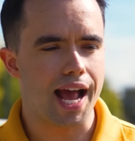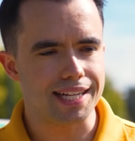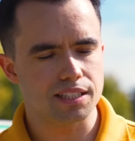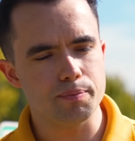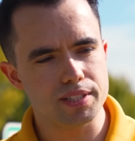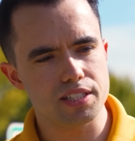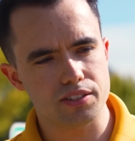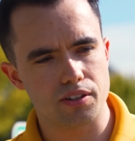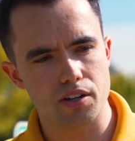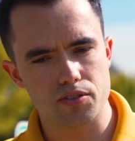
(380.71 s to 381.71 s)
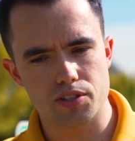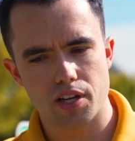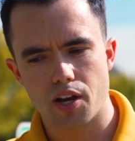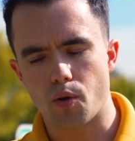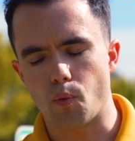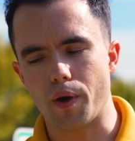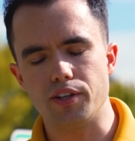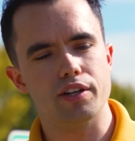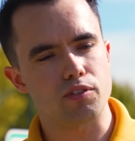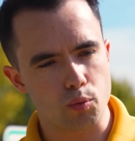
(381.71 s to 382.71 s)
As the business grows, what you
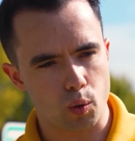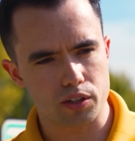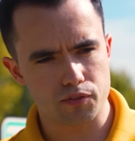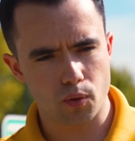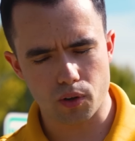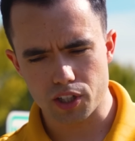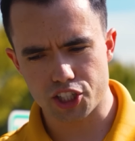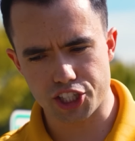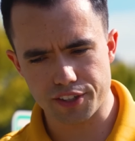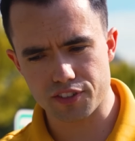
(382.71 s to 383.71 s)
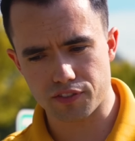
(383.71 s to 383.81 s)
get rewarded for shifts